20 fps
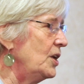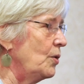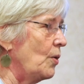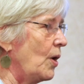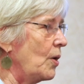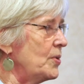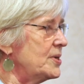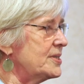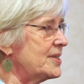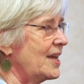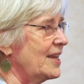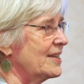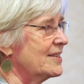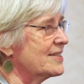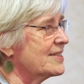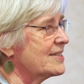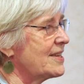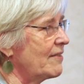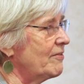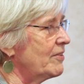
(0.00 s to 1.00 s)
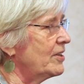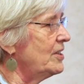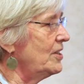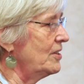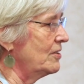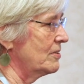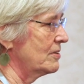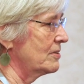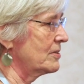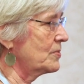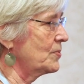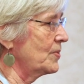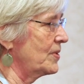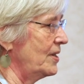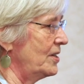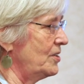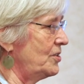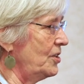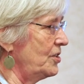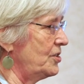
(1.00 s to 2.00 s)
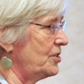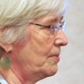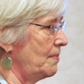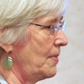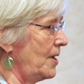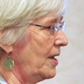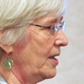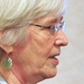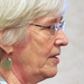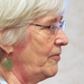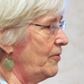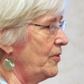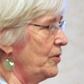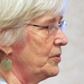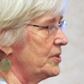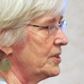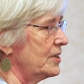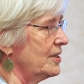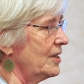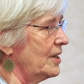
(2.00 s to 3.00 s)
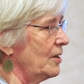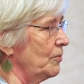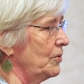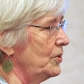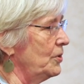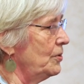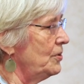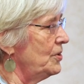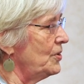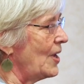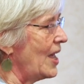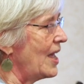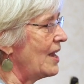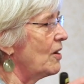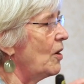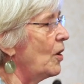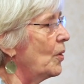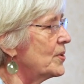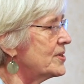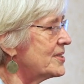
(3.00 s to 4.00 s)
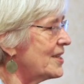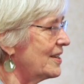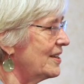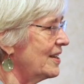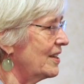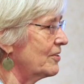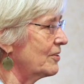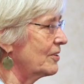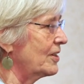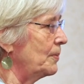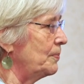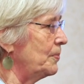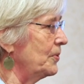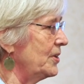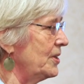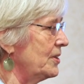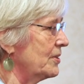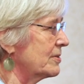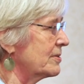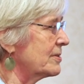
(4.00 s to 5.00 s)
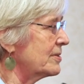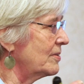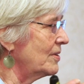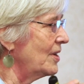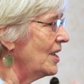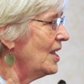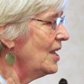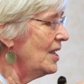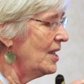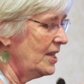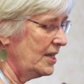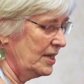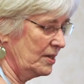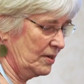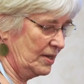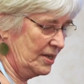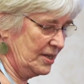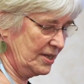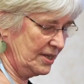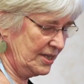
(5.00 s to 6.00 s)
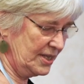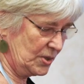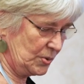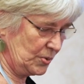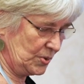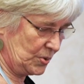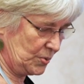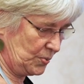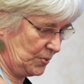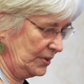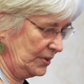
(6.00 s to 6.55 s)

you always had seven years with HHMI. If you didn't get renewed, you had always had another couple years. So it, th this was